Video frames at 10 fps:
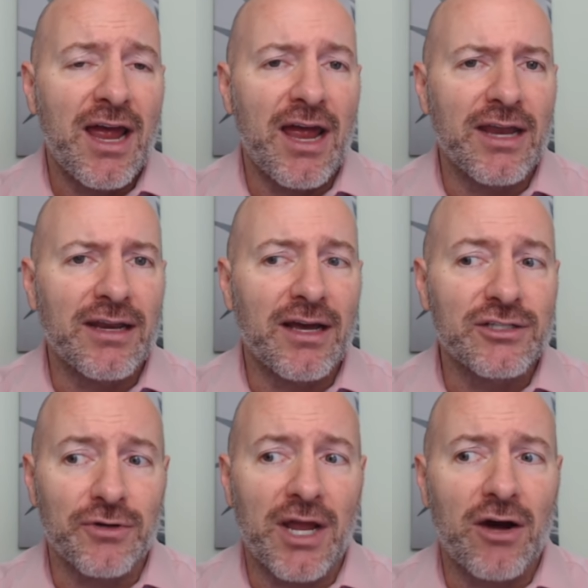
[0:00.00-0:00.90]
and uh,
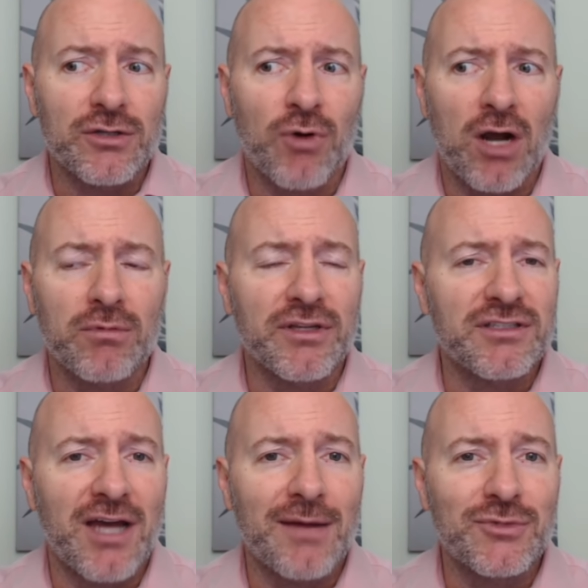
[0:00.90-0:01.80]
so now is probably the
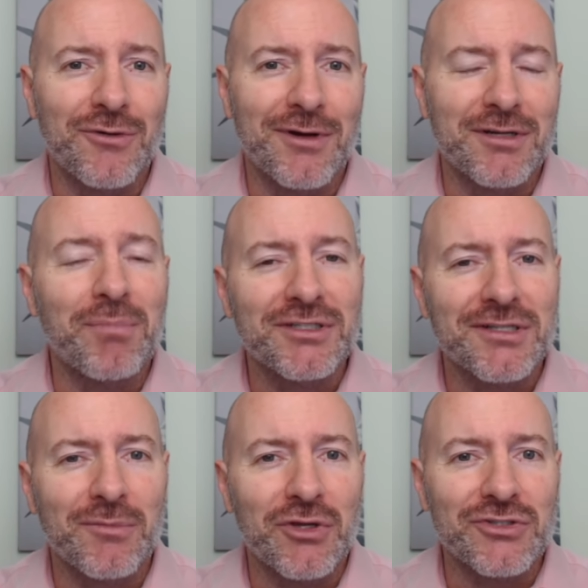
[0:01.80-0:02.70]
time to uh, to pick
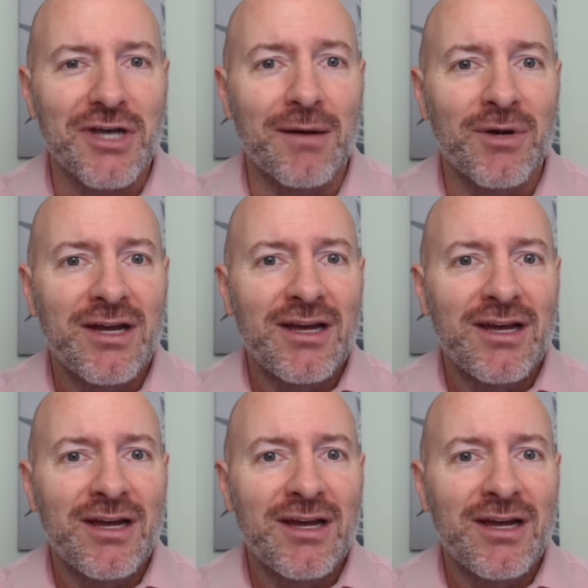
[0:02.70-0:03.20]
some of those up